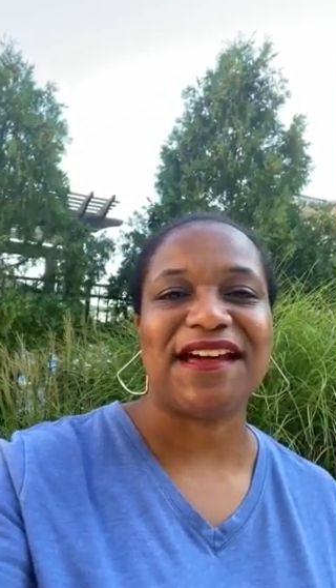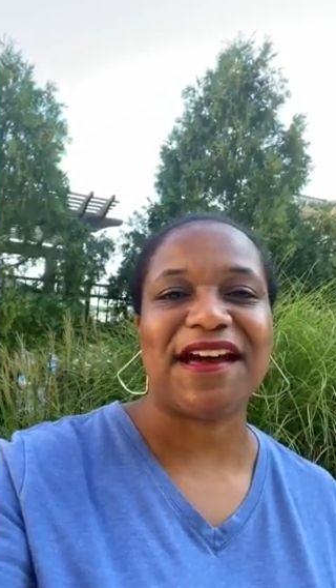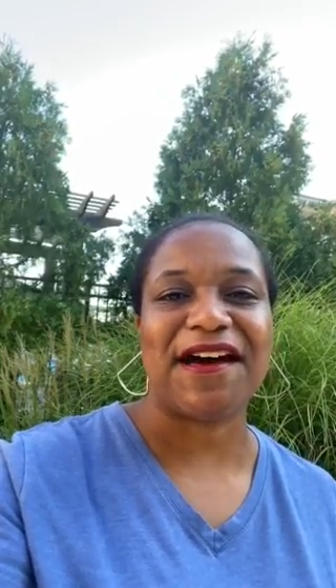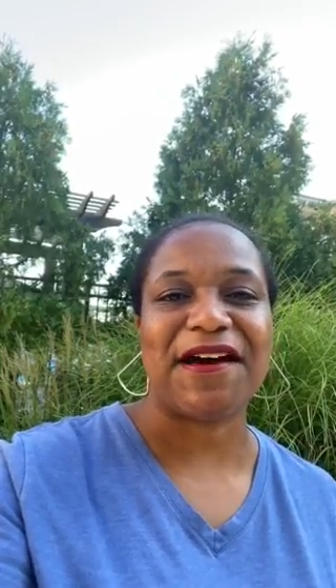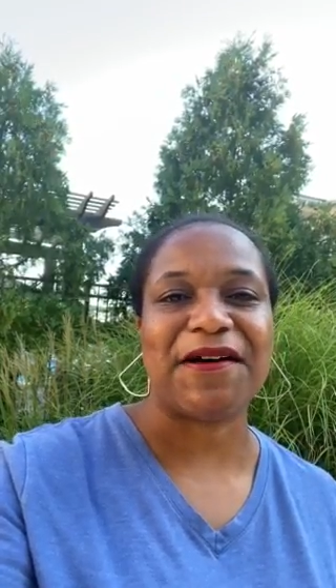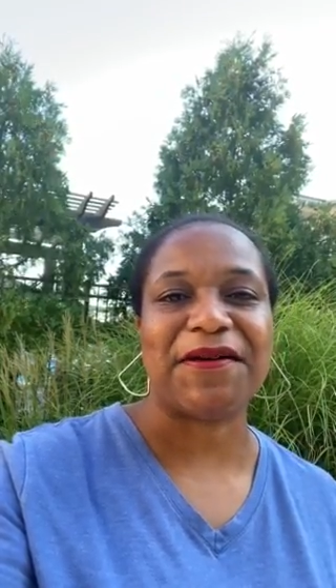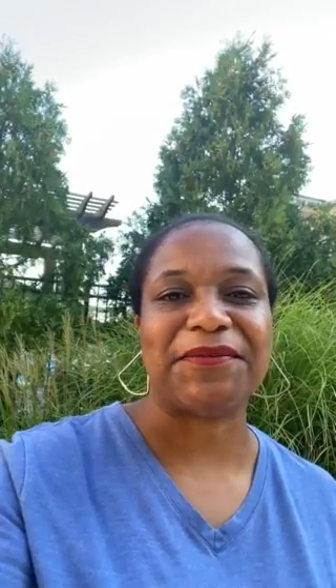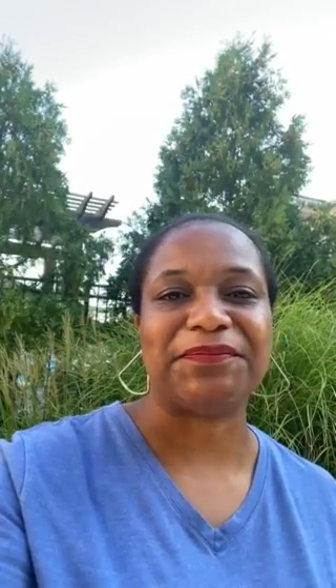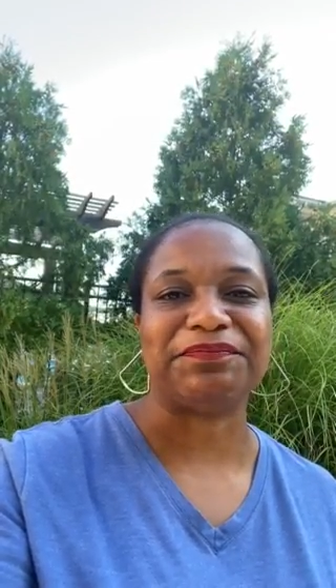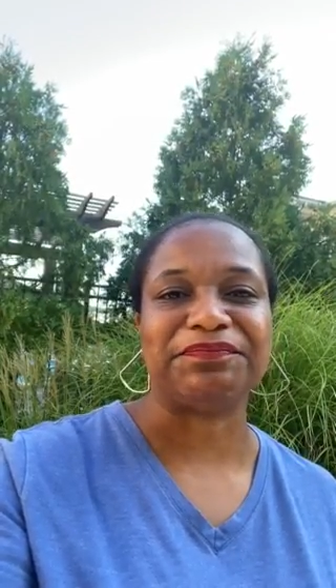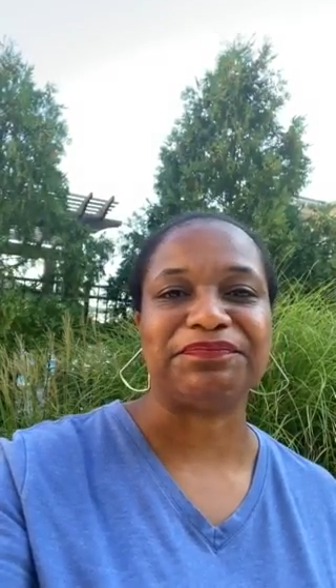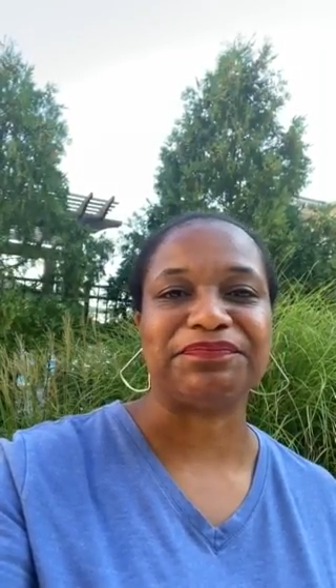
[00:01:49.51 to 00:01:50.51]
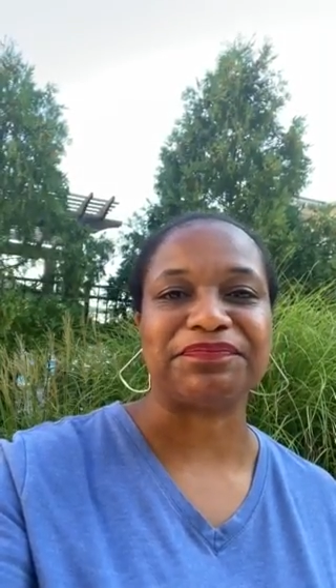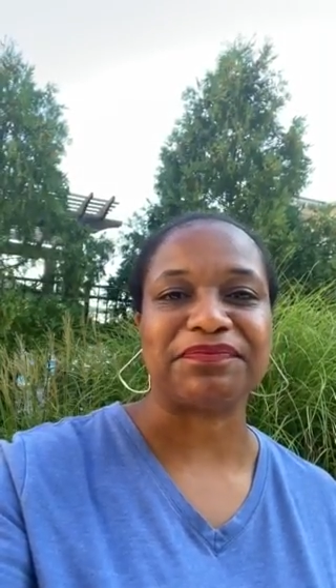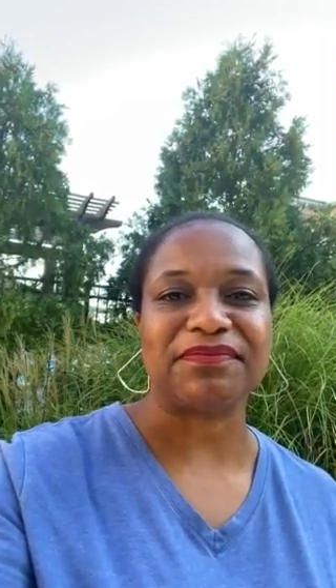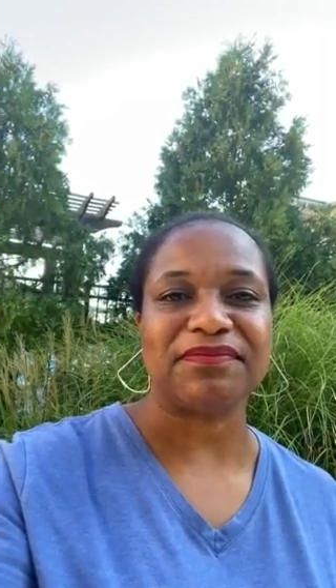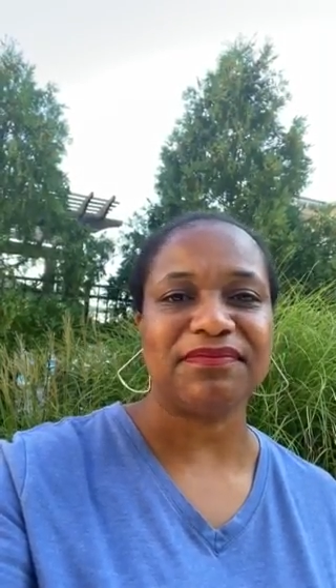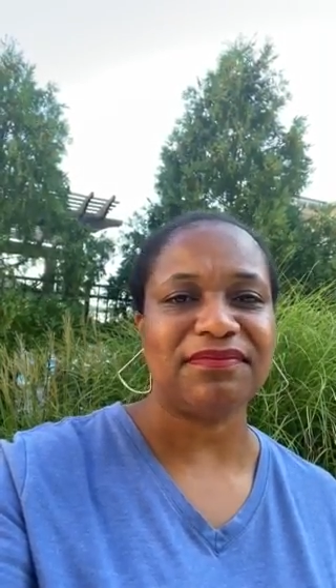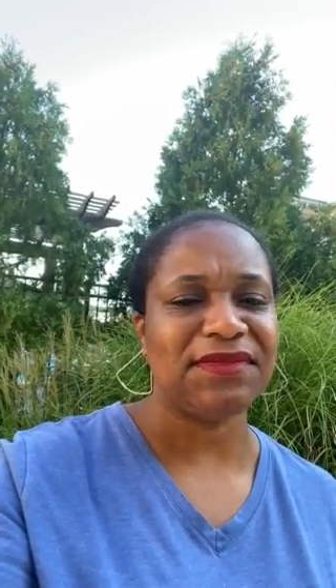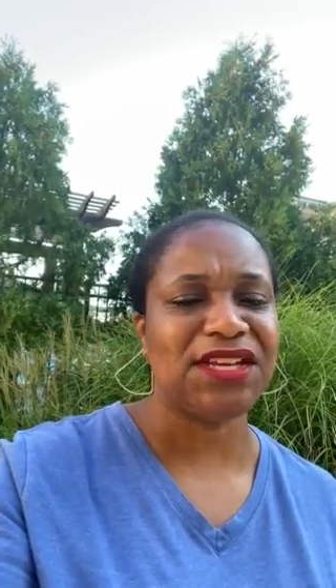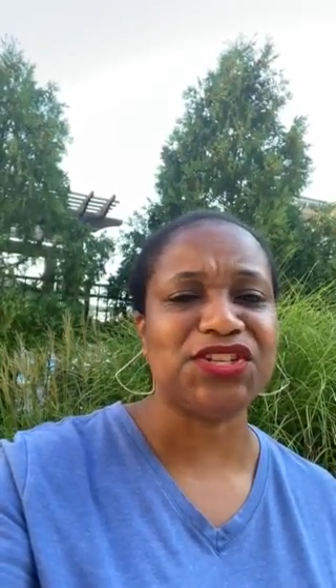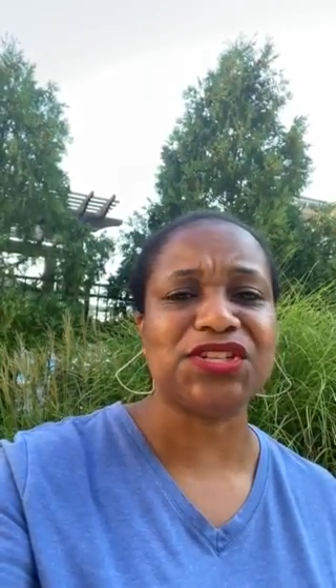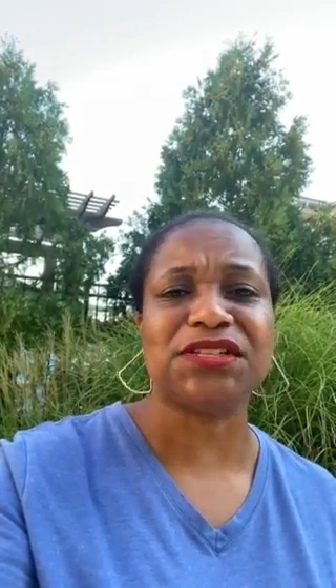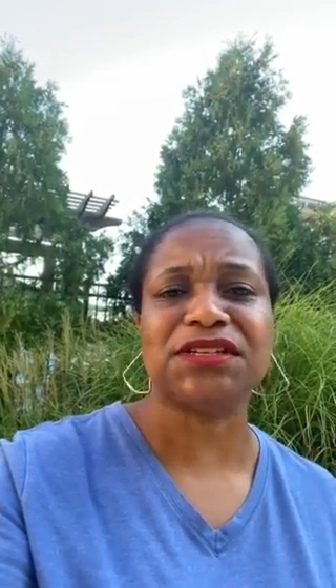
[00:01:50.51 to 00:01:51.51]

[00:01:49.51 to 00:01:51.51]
And just